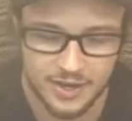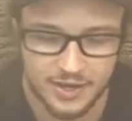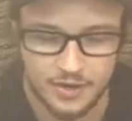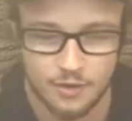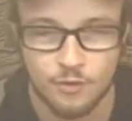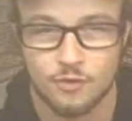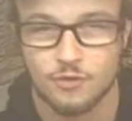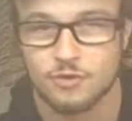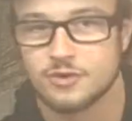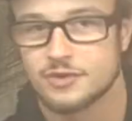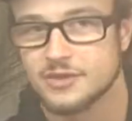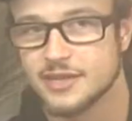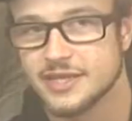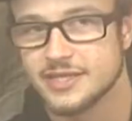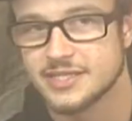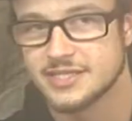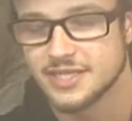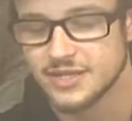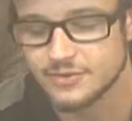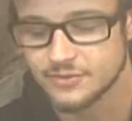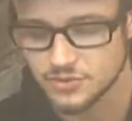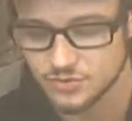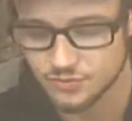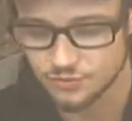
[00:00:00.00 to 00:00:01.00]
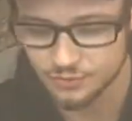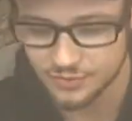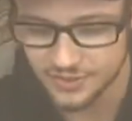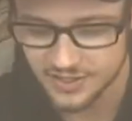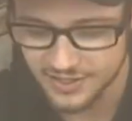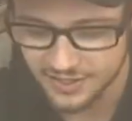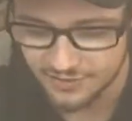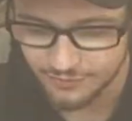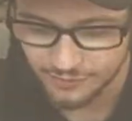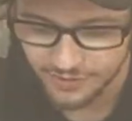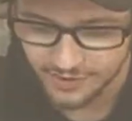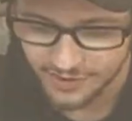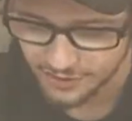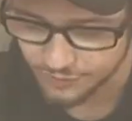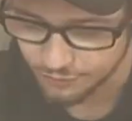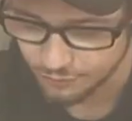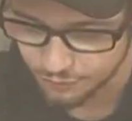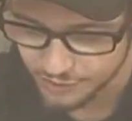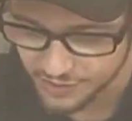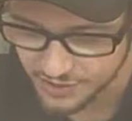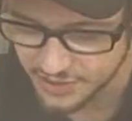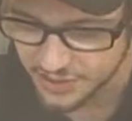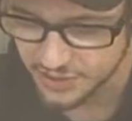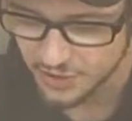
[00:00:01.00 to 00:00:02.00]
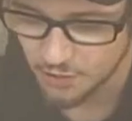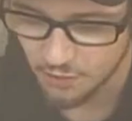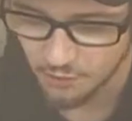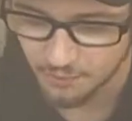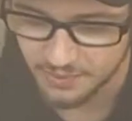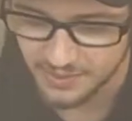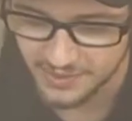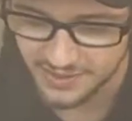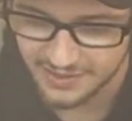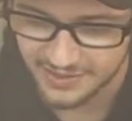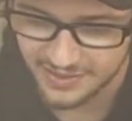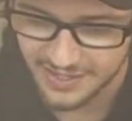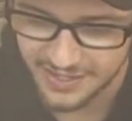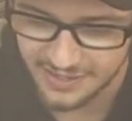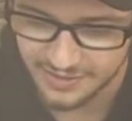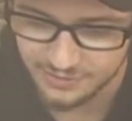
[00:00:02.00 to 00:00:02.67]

I ordered this, I was really hoping that